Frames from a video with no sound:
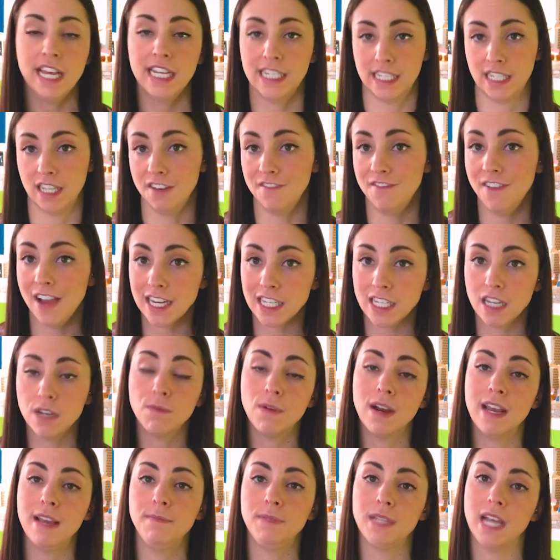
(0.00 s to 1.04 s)
disinfectant
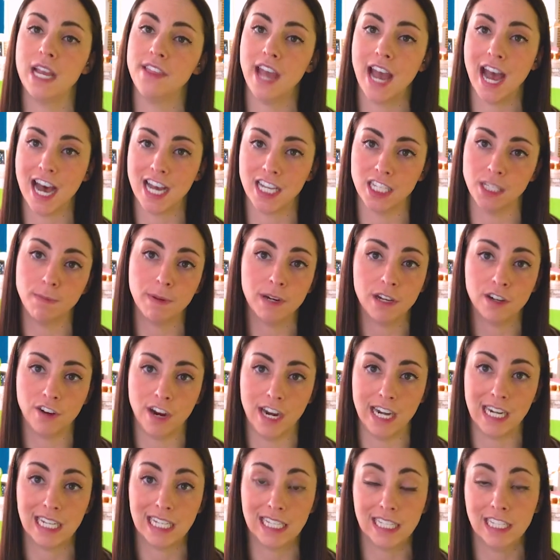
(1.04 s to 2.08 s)
wipes and that hospital
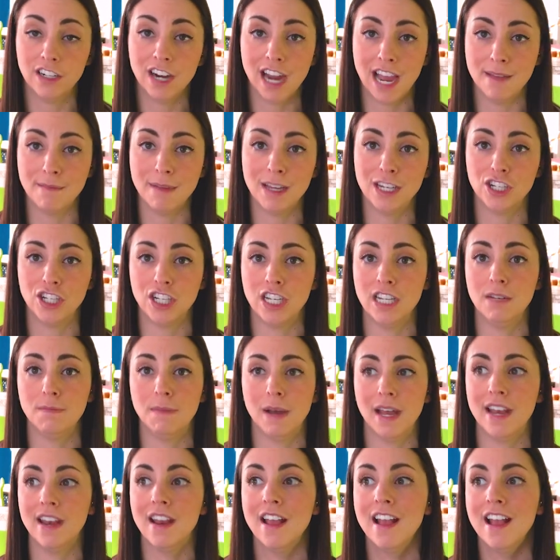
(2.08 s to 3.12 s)
grade cleaner I mentioned,
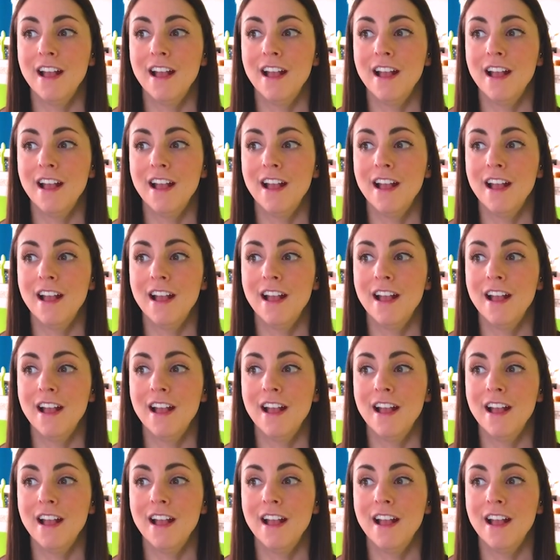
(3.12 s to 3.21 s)
but